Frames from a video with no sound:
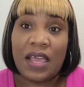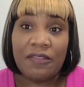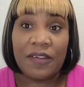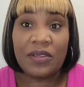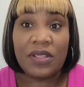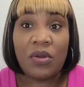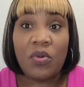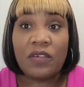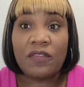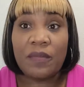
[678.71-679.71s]
I found that
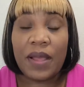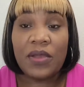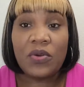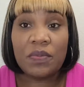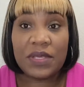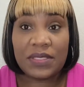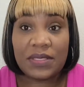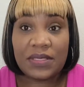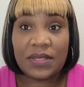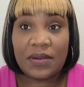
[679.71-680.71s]
work for my own
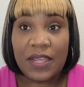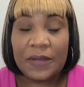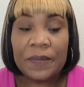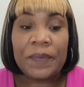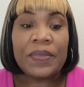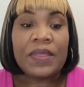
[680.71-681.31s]
business. All right.